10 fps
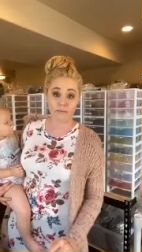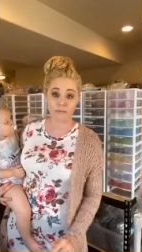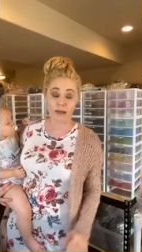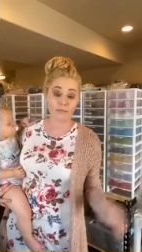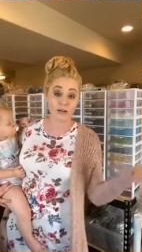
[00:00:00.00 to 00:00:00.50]

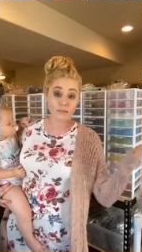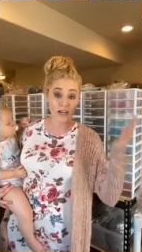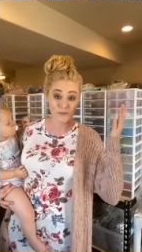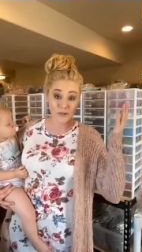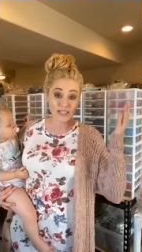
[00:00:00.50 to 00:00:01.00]
my Pretty
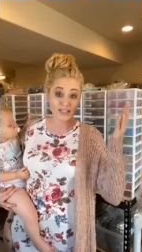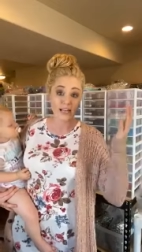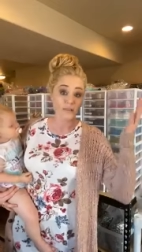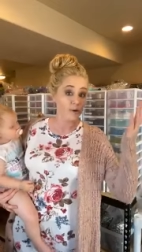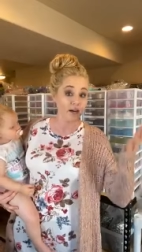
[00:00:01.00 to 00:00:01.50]
Posh Princess
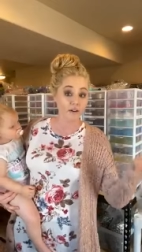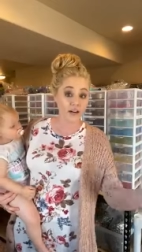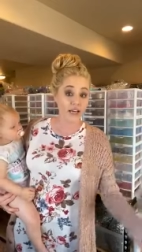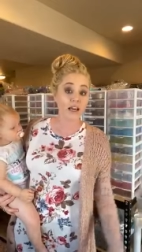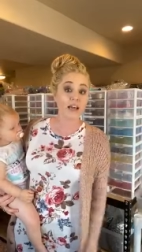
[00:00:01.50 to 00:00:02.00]
has
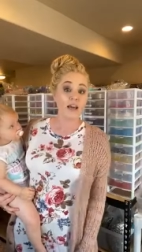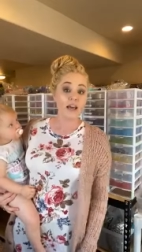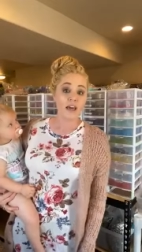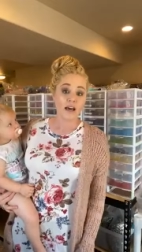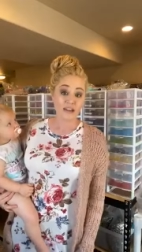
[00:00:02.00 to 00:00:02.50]
priority
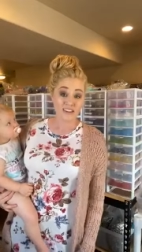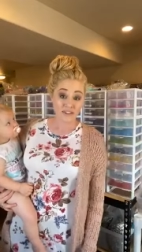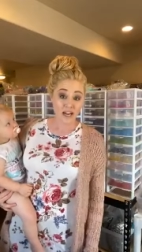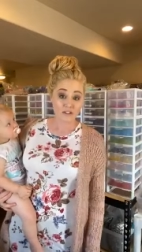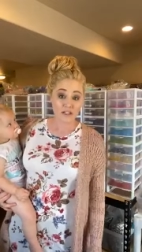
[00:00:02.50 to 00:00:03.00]
at the
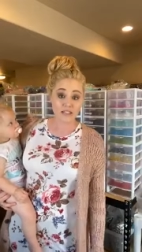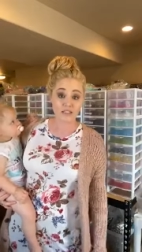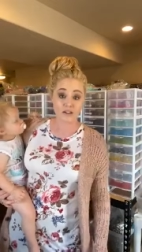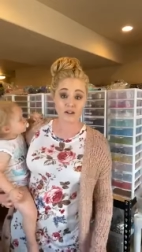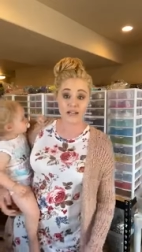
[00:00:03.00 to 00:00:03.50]
factory,
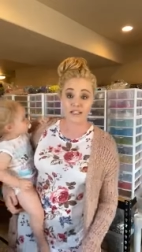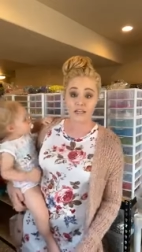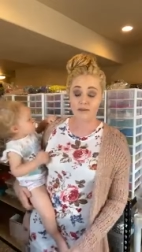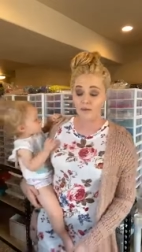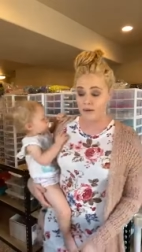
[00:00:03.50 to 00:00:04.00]
so
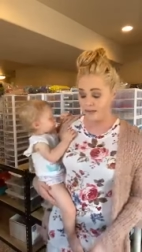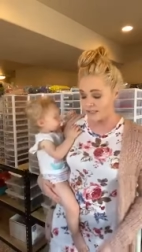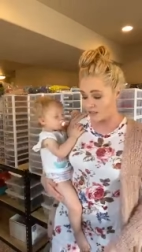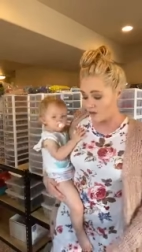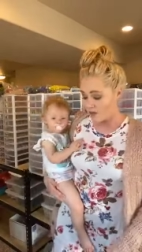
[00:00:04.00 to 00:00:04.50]
anytime that we
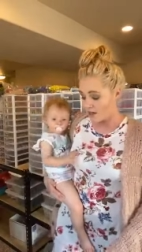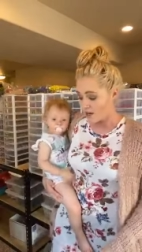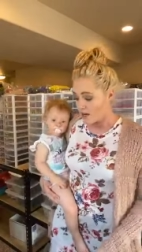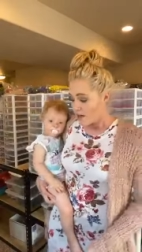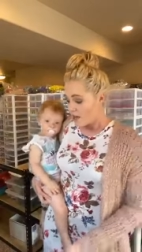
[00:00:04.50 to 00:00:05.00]
place an order,
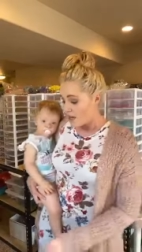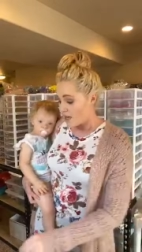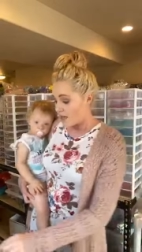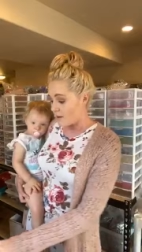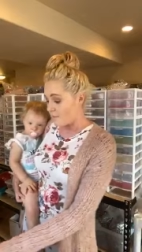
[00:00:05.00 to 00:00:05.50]

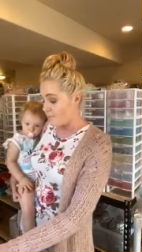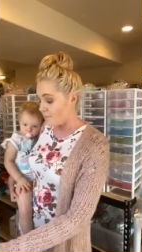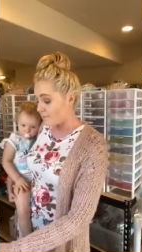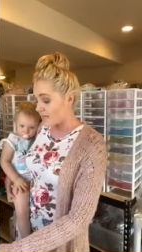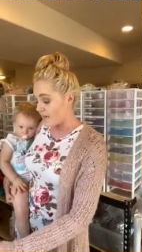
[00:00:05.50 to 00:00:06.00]
um,
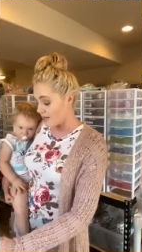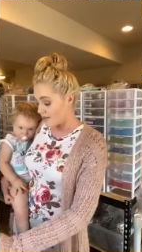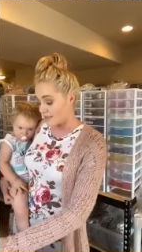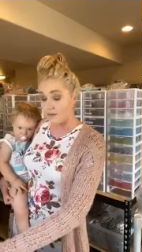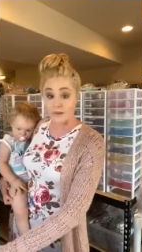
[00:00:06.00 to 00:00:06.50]
it goes,
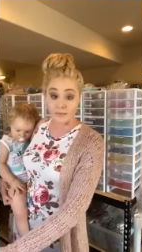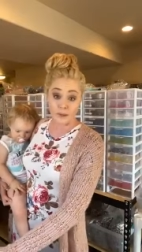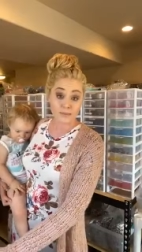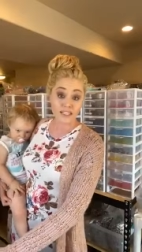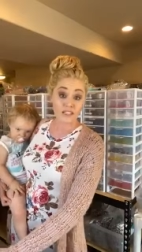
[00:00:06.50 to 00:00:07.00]
it
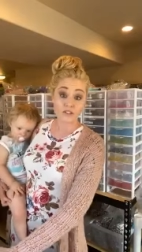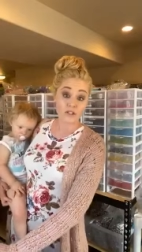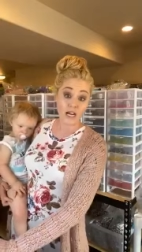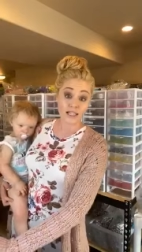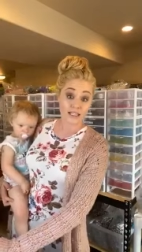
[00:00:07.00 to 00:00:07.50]
bumps it
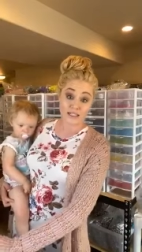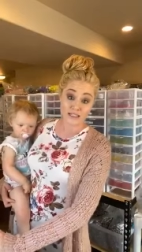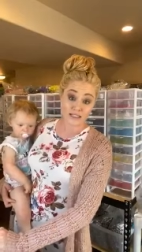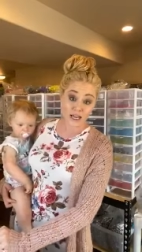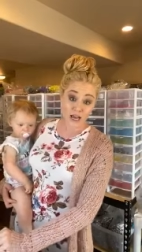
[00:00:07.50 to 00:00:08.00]
directly to
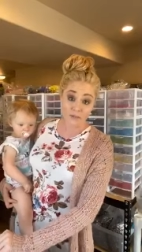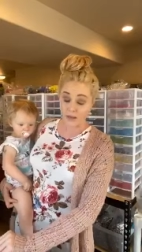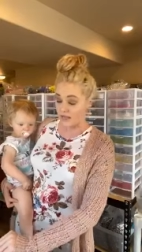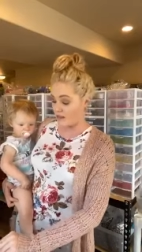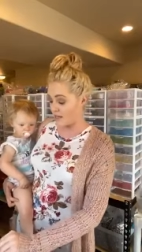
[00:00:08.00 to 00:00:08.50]
the top.
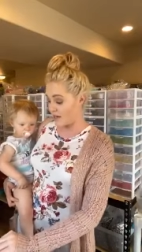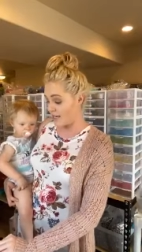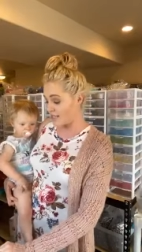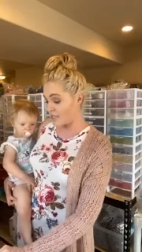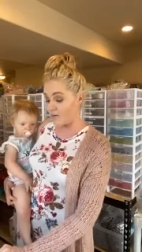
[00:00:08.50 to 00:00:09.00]
There
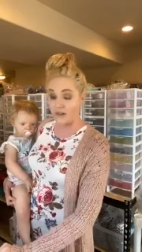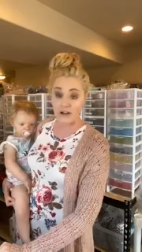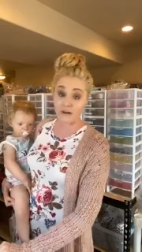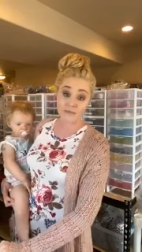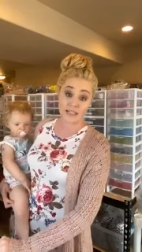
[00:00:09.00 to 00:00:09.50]
is no other
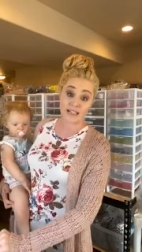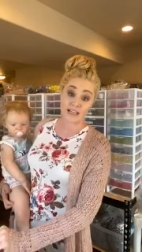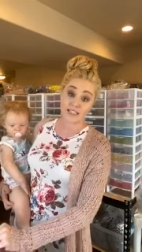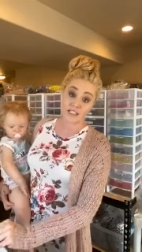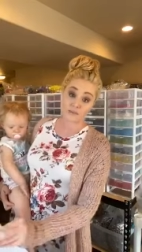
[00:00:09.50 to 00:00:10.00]
company that
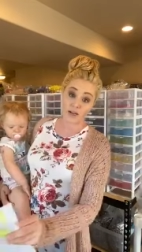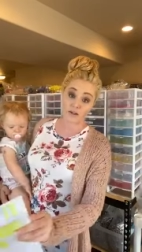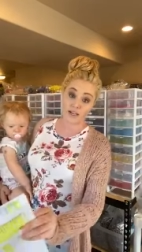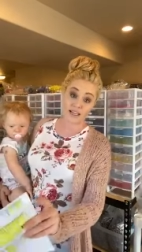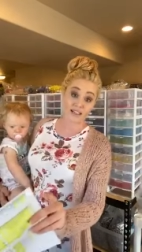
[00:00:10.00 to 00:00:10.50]
takes
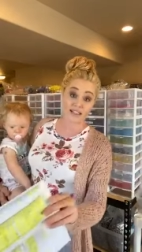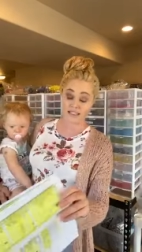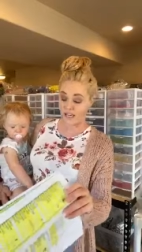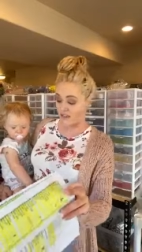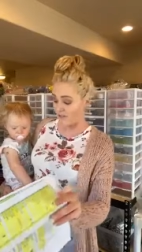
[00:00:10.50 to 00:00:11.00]
priority, at least
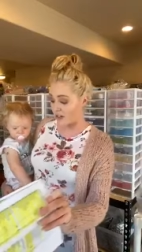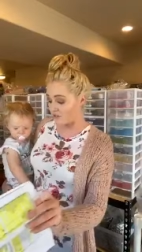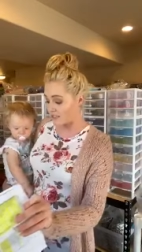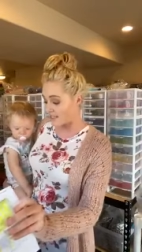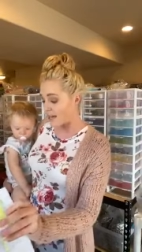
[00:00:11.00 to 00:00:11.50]
at the
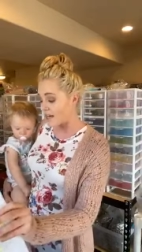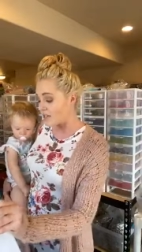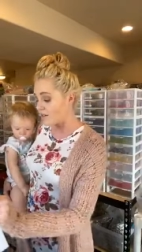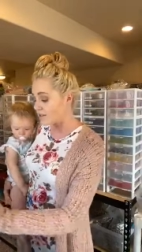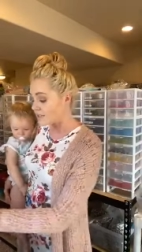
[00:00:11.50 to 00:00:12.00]
factories that I
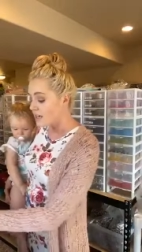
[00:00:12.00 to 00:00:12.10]
use.